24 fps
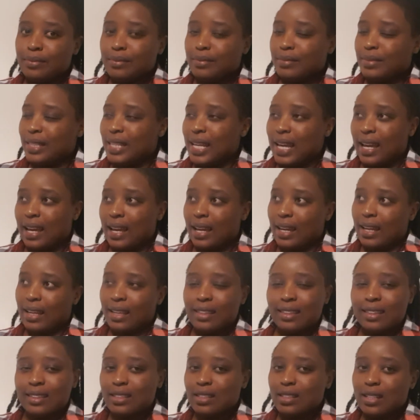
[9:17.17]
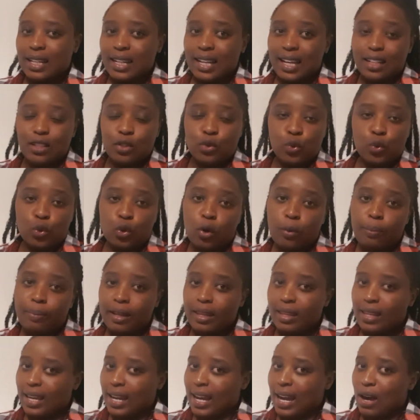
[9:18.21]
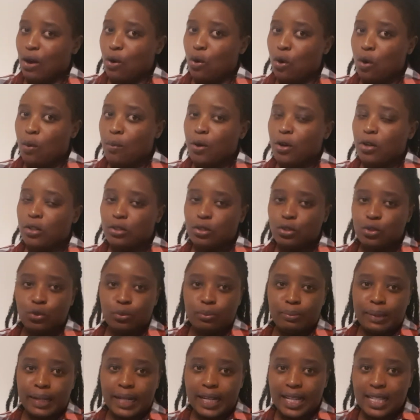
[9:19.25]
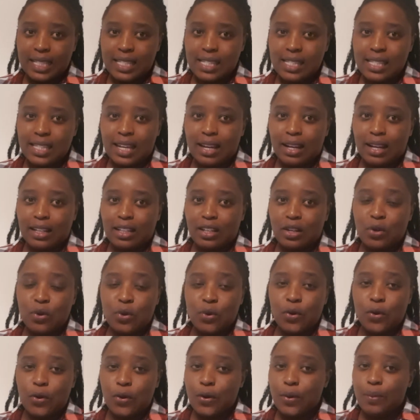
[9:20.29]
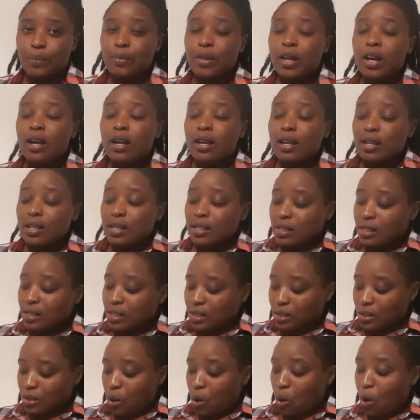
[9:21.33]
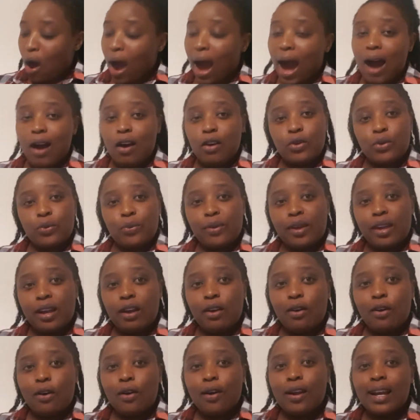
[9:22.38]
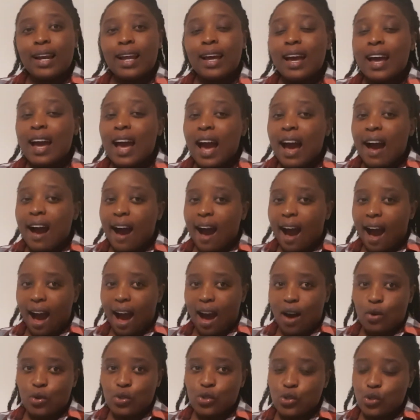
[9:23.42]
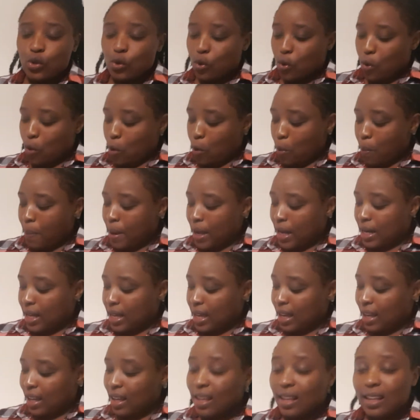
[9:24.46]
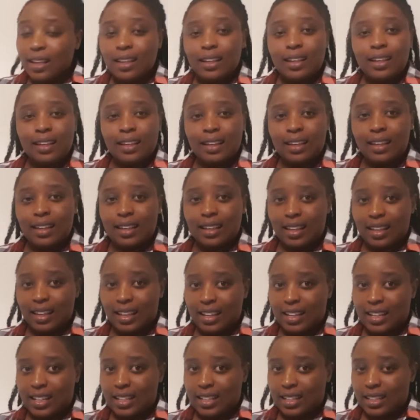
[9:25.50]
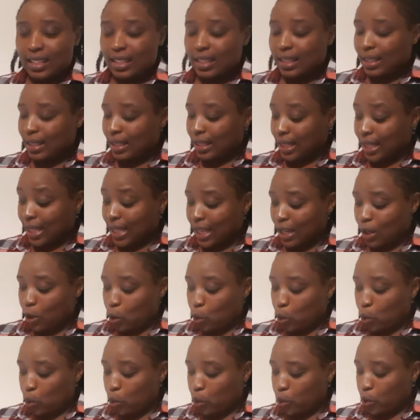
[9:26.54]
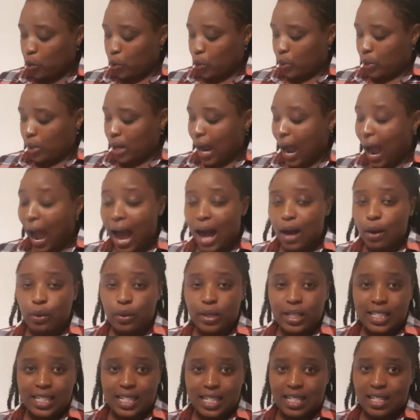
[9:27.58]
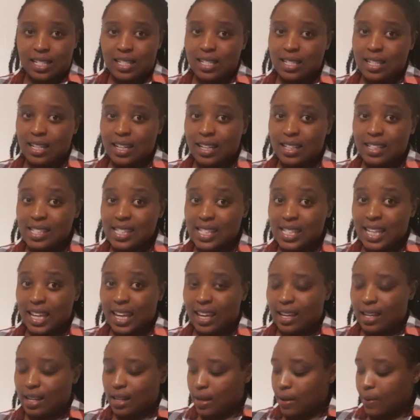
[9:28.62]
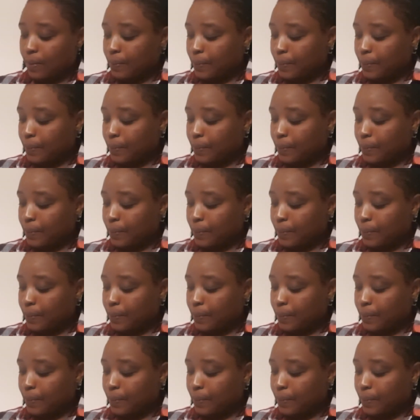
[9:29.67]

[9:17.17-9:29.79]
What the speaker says: to open the home or to bless the new home. So how do we call house opening in Gīkūyū? How is it said?